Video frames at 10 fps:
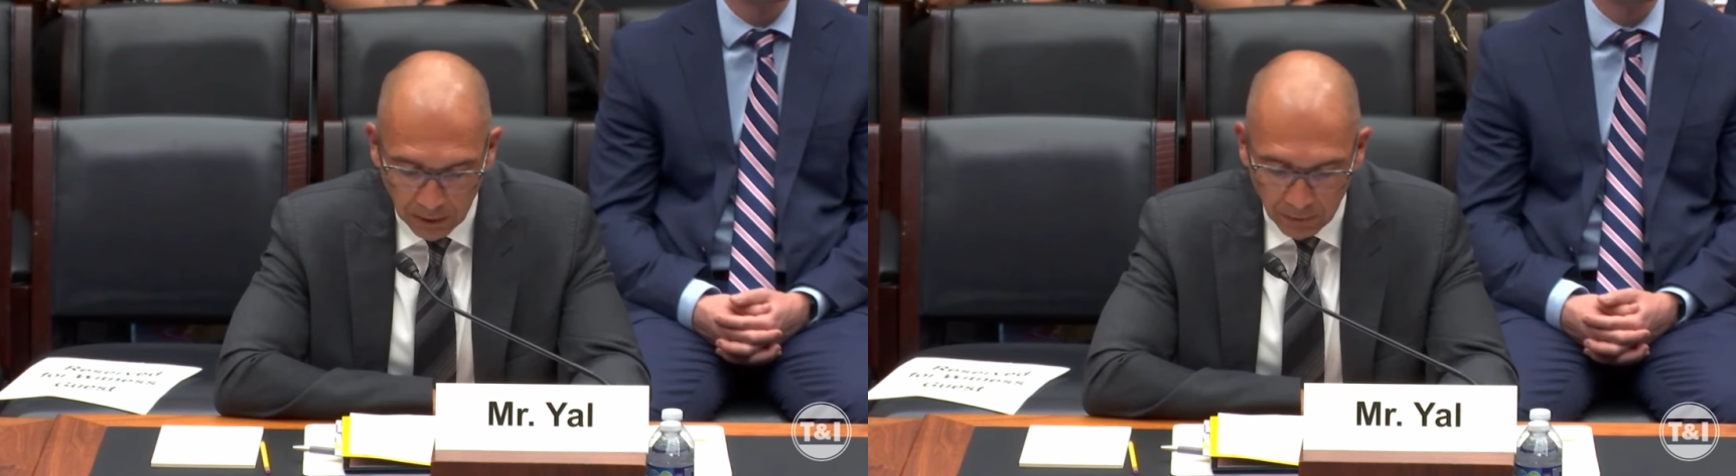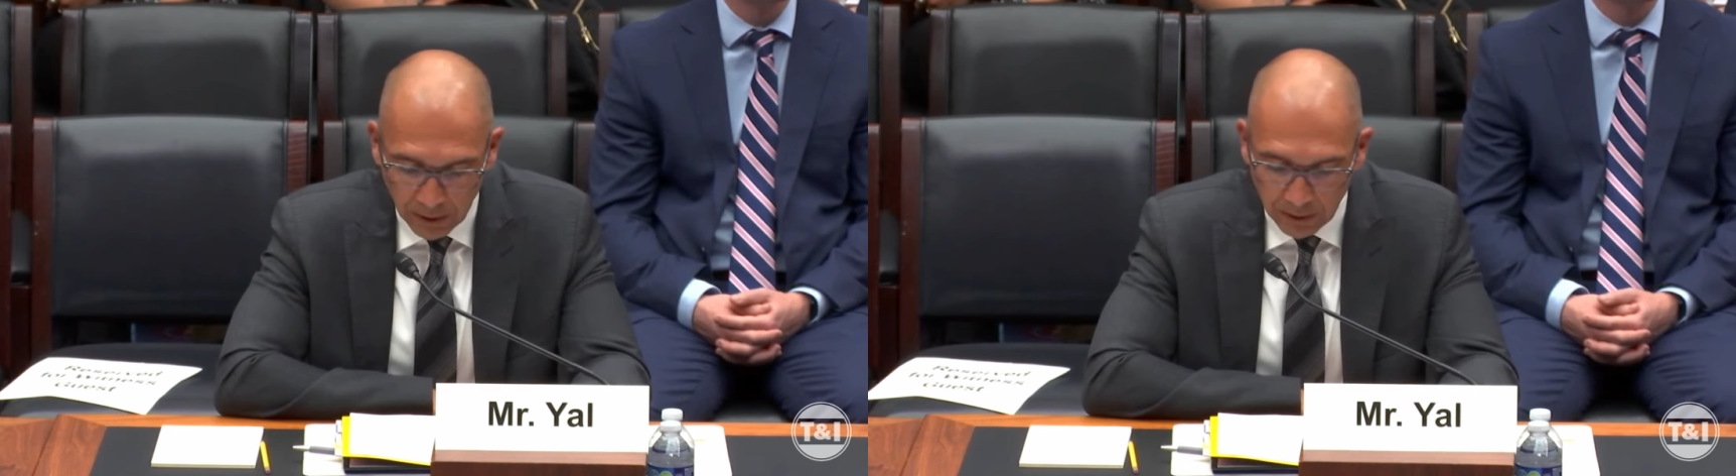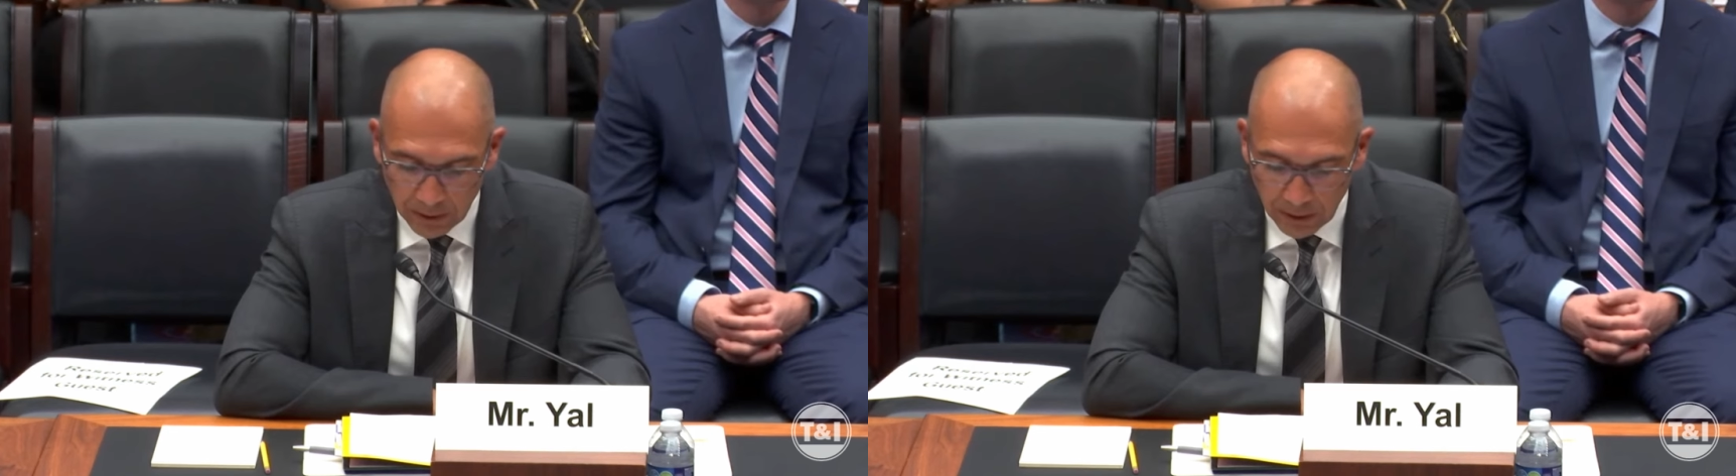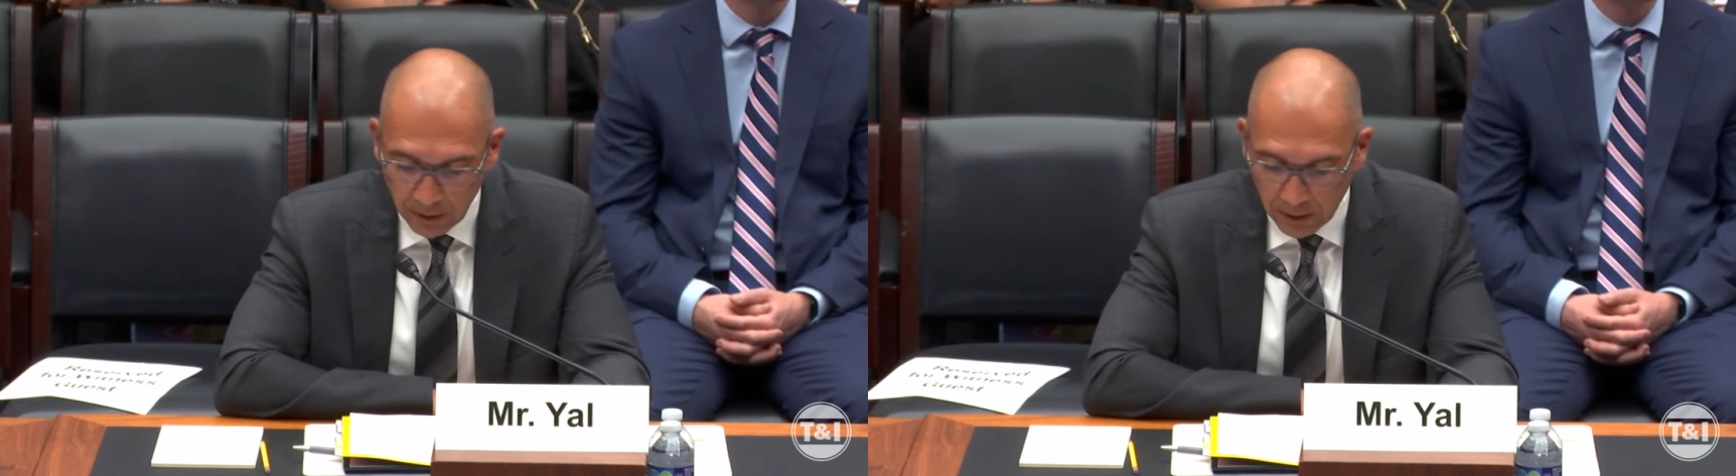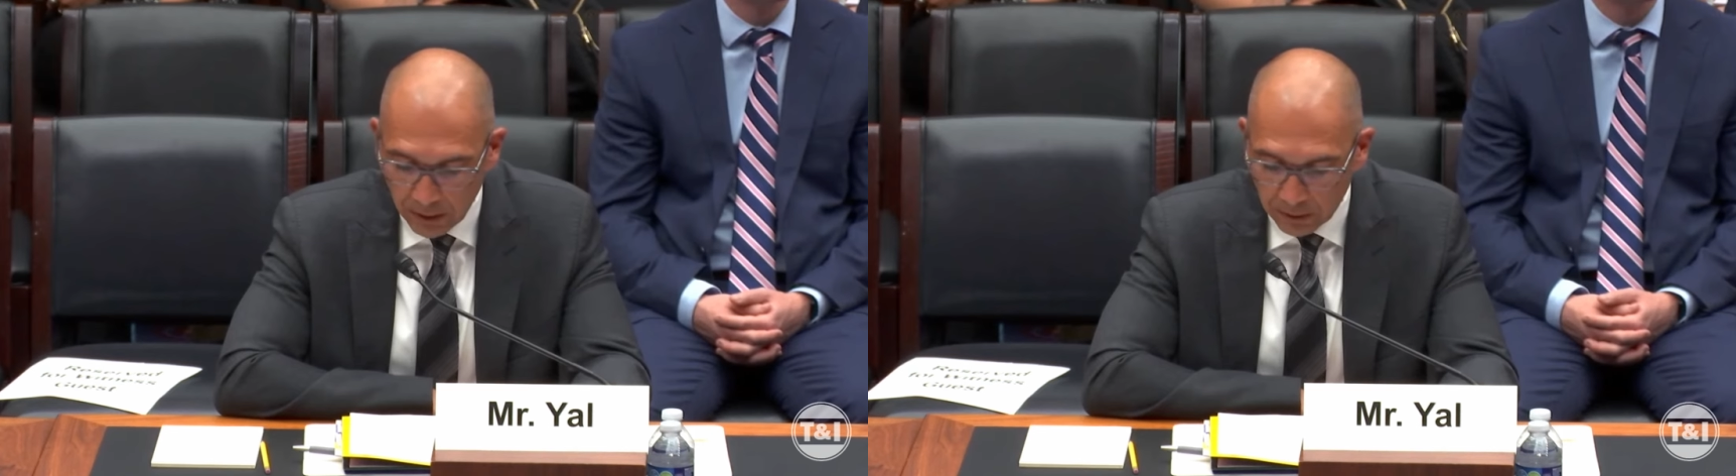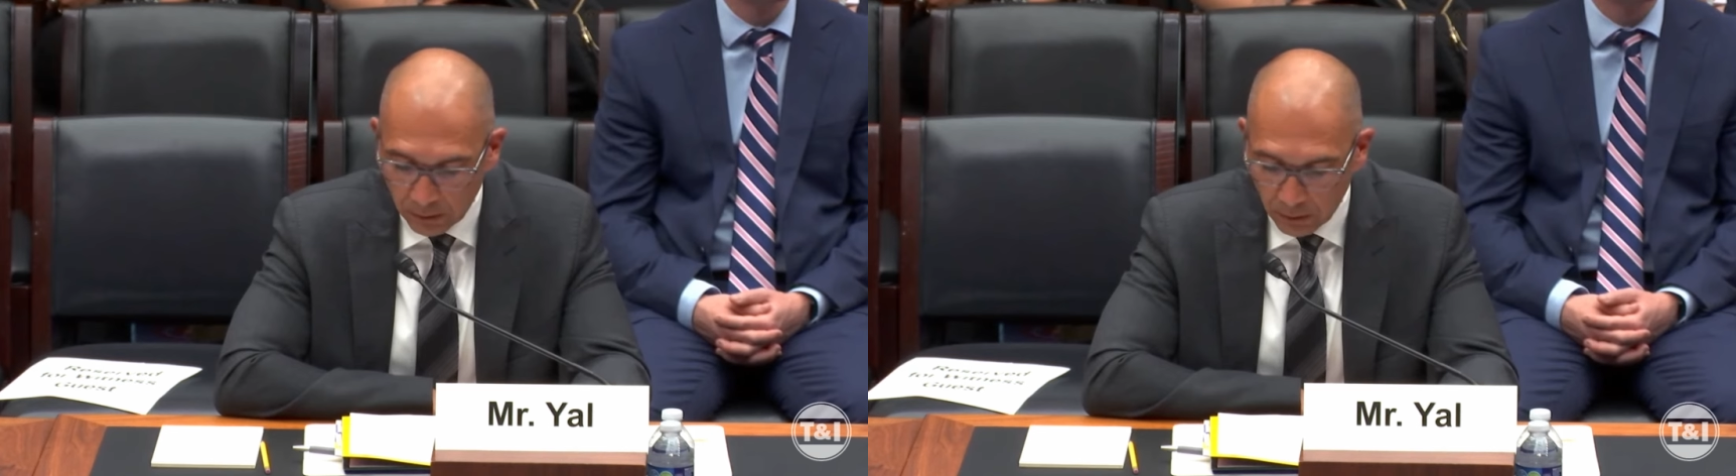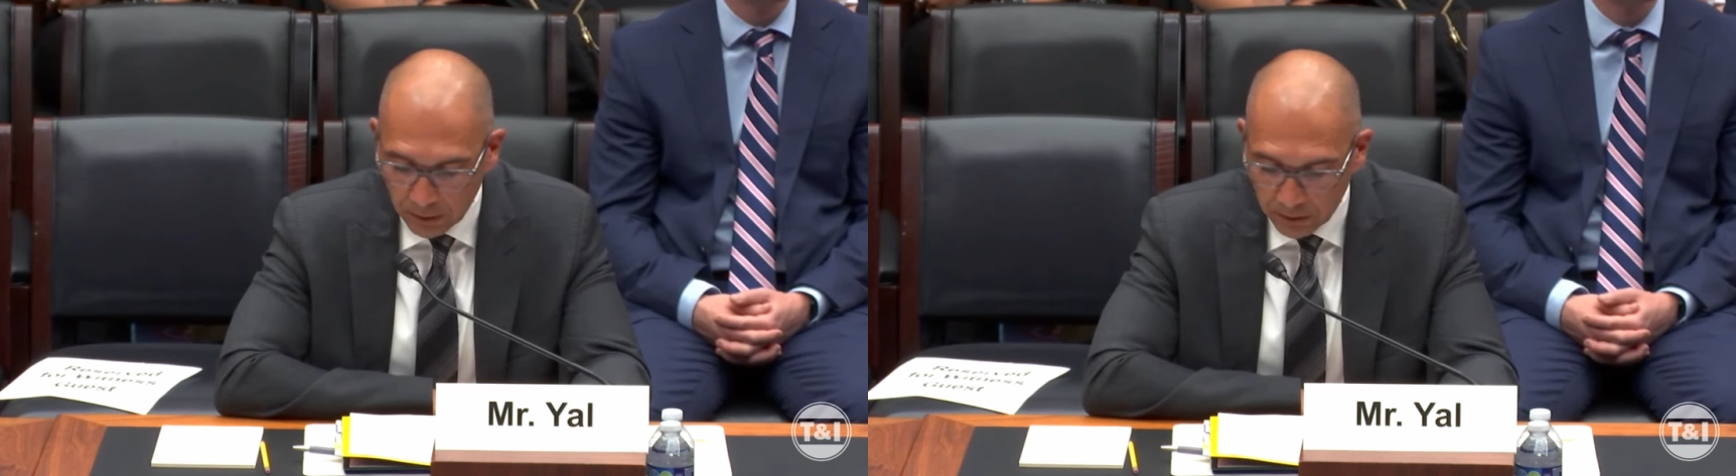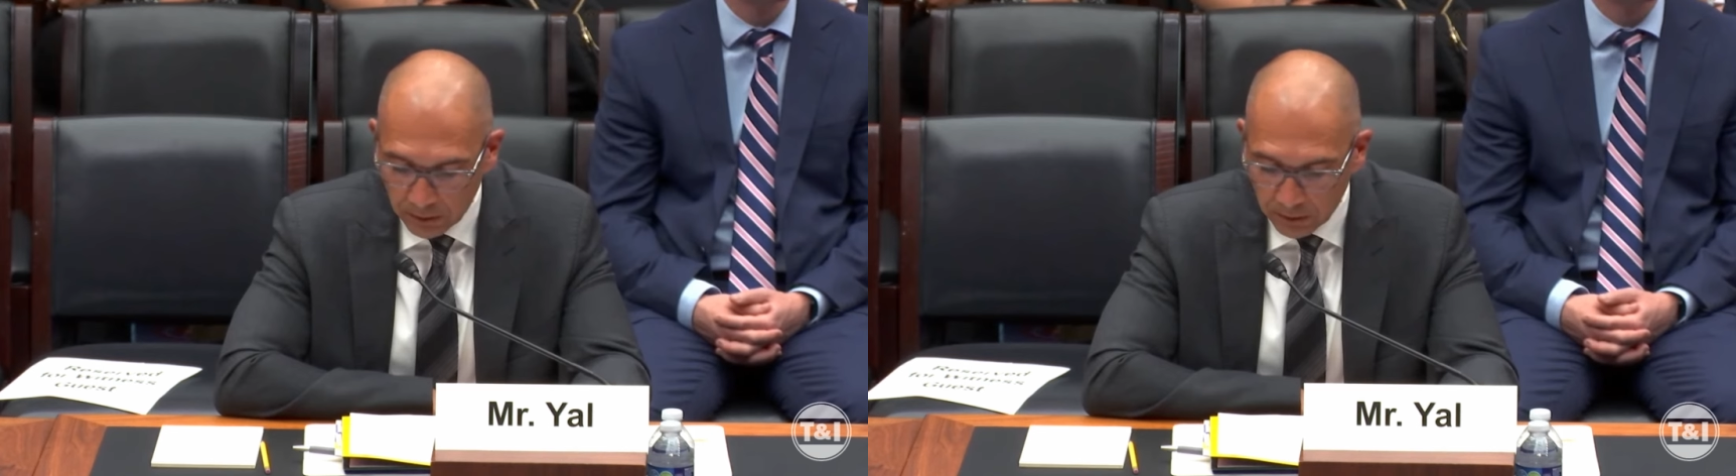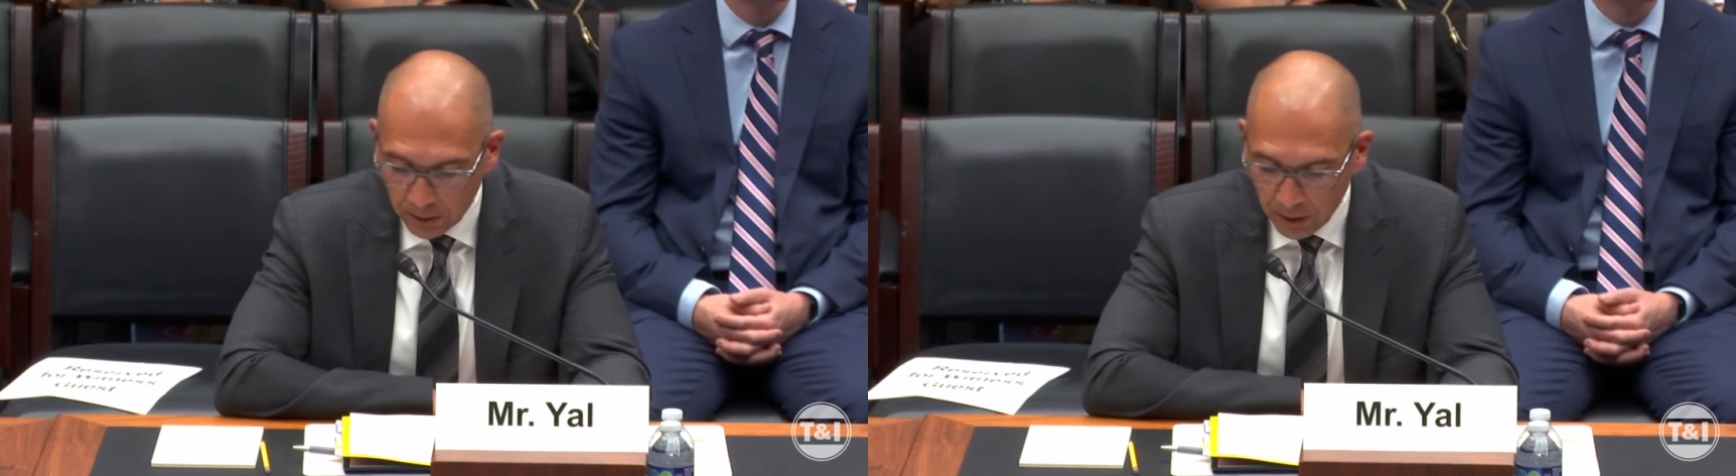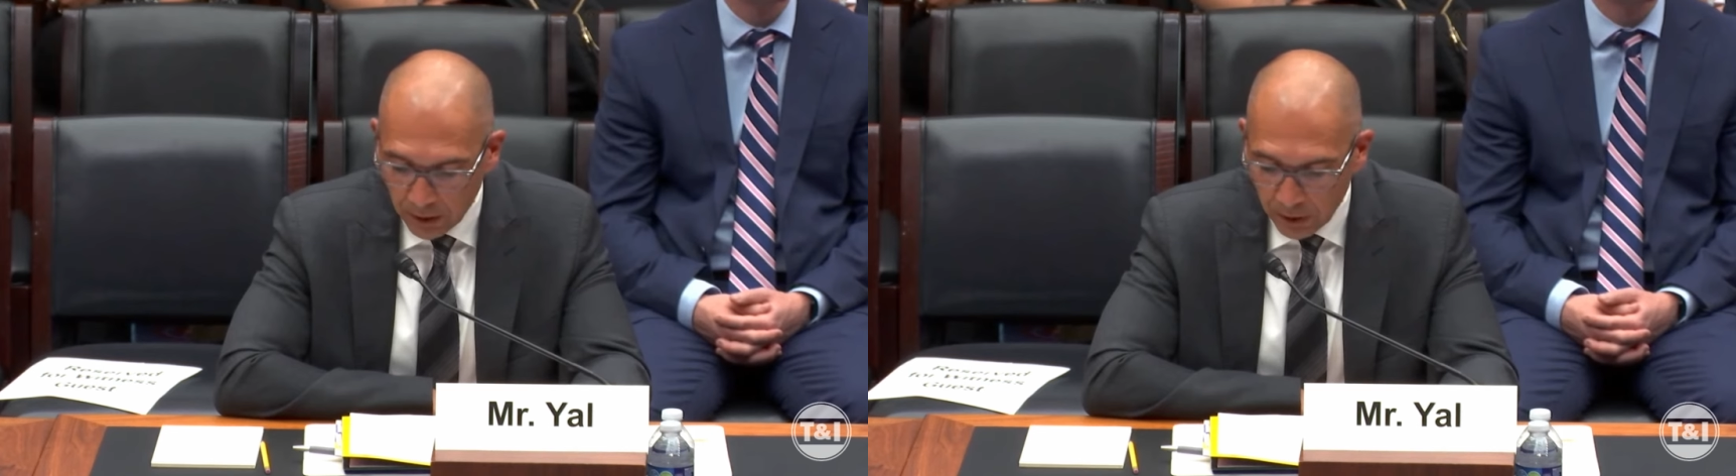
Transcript: will have unintended consequences